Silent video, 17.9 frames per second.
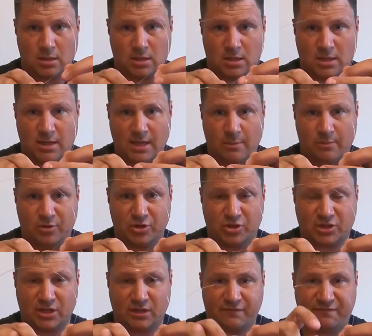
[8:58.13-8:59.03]
And then we're
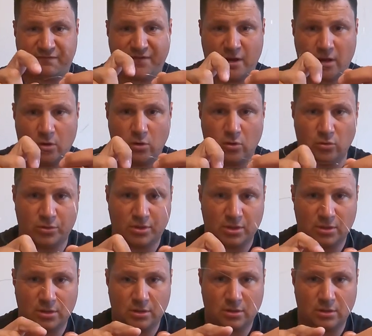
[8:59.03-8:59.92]
just gonna fold
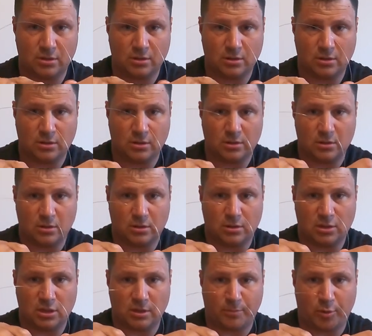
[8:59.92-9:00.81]

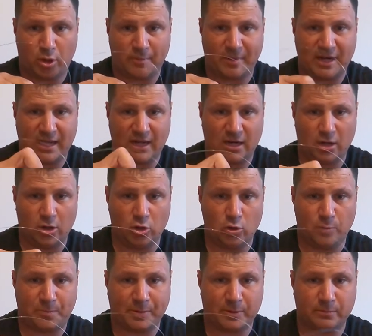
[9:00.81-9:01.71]
the bottom of that
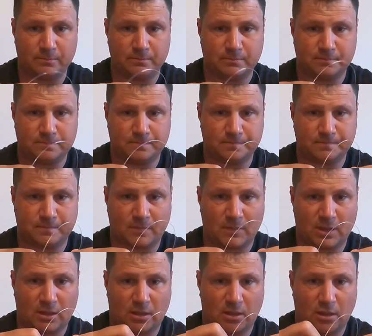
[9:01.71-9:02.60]
loop
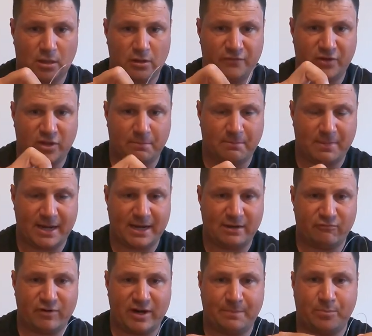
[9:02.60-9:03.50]
over the
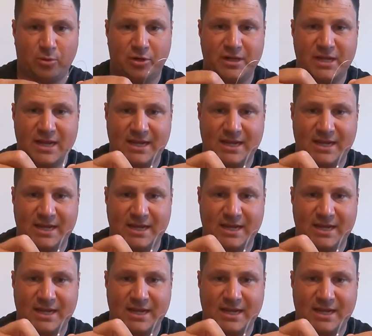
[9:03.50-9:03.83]
main rig body